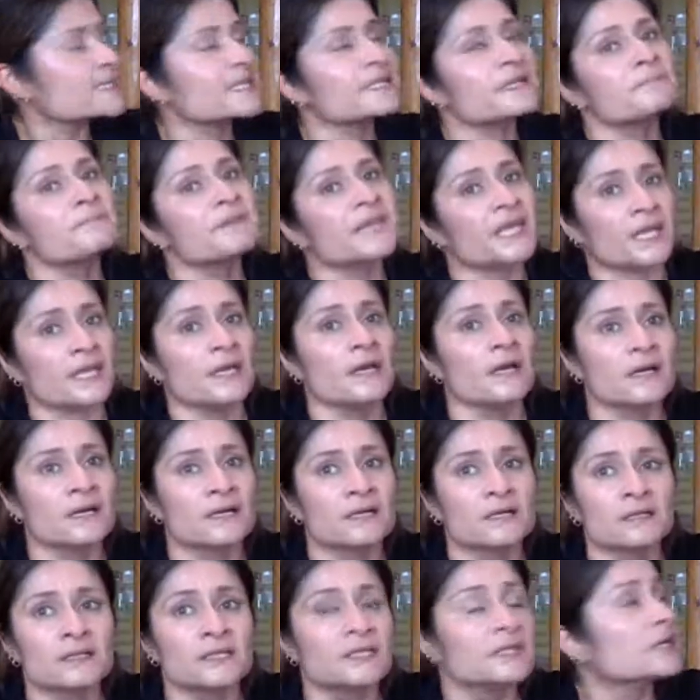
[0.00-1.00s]
going to be
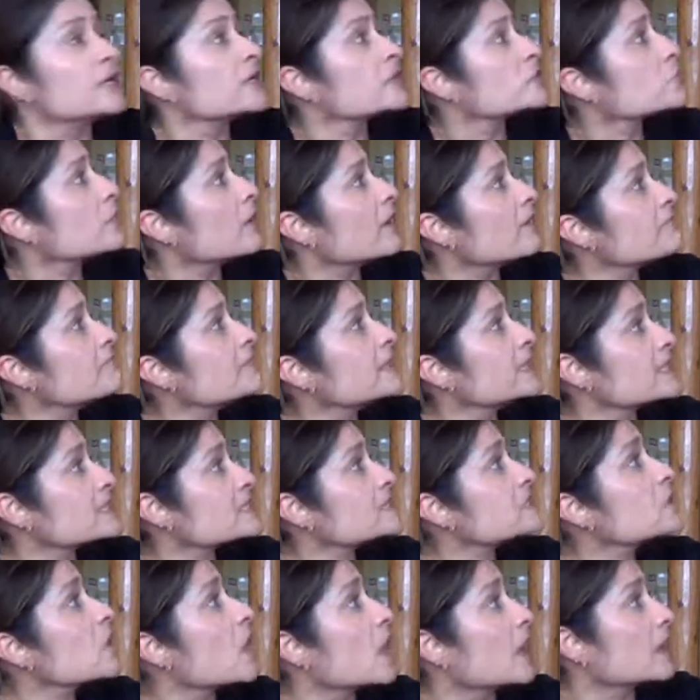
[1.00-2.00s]
12 minutes
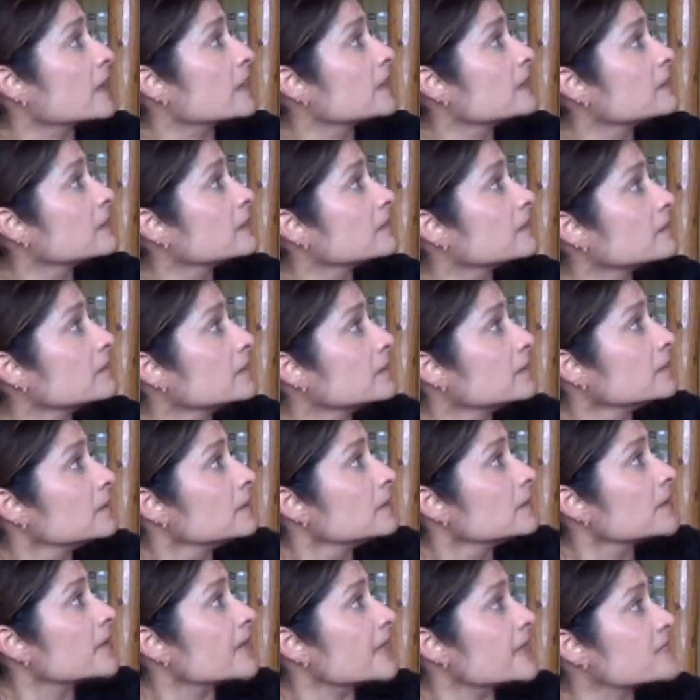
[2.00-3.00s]
long.
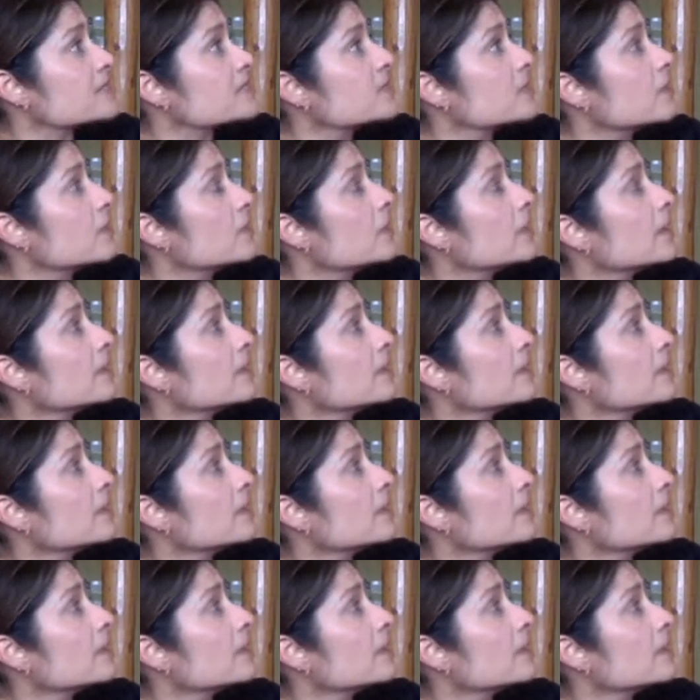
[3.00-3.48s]
Okay. So,